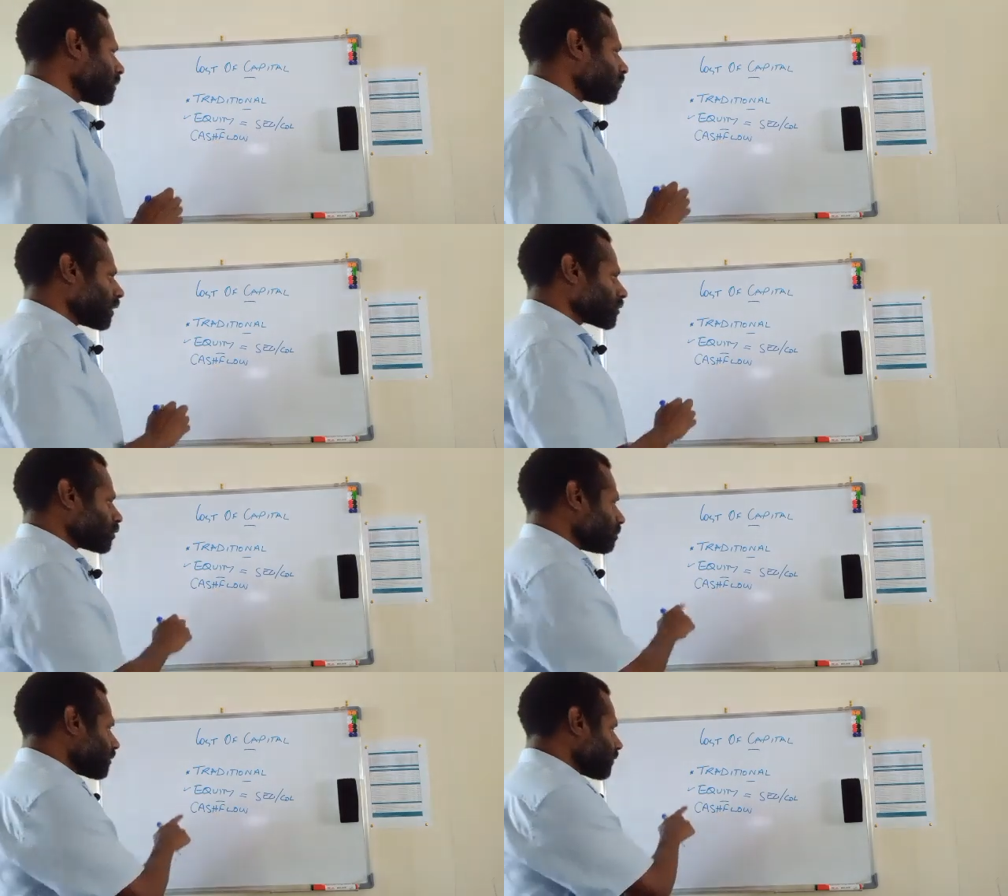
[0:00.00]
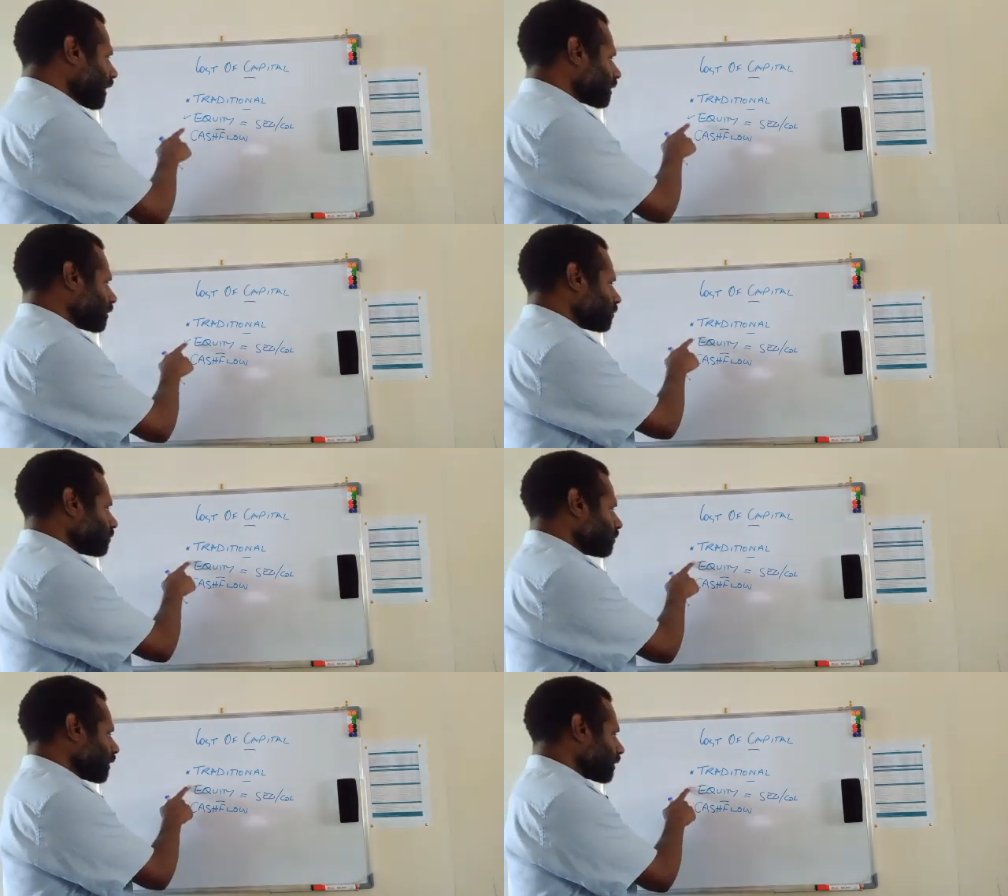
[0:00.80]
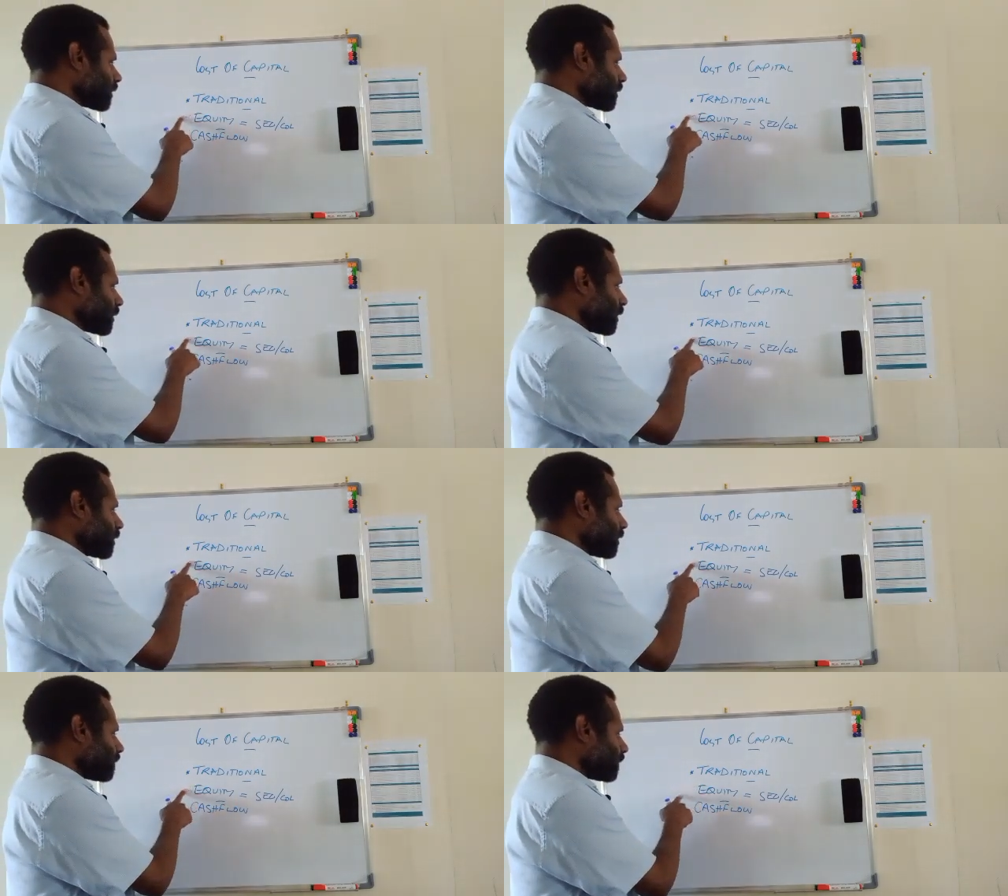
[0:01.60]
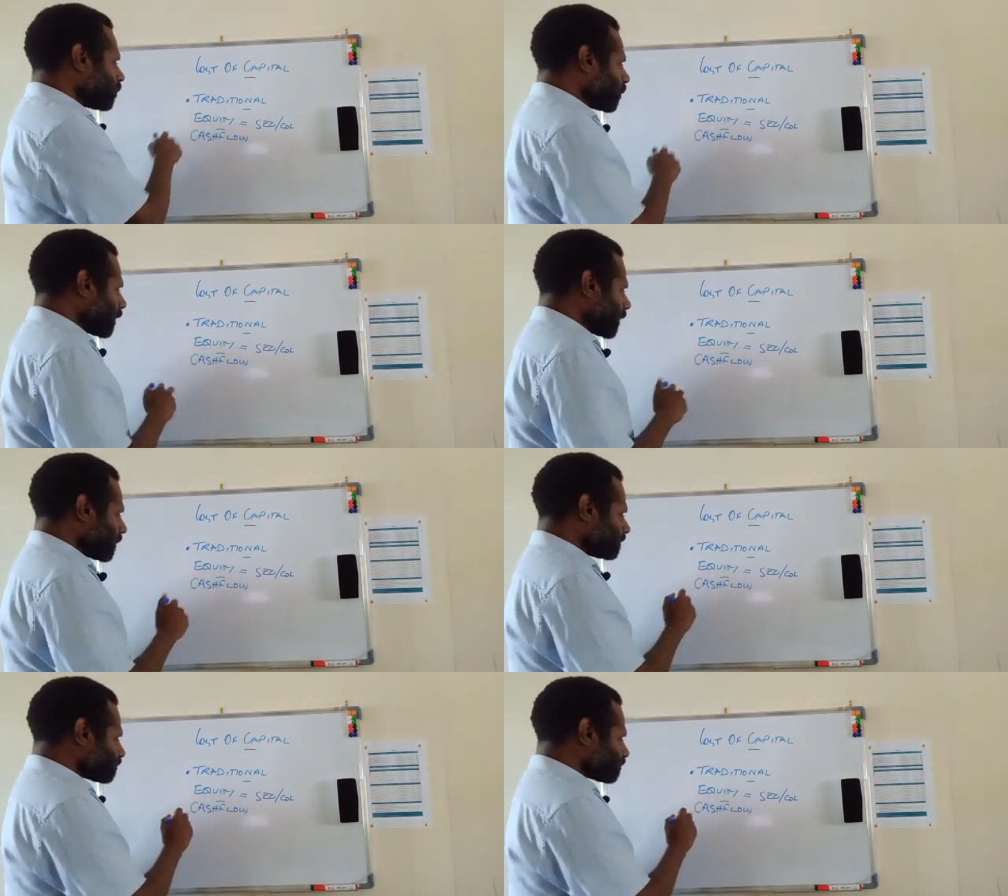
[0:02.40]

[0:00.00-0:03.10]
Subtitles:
Banks will be reluctant to do that. If you are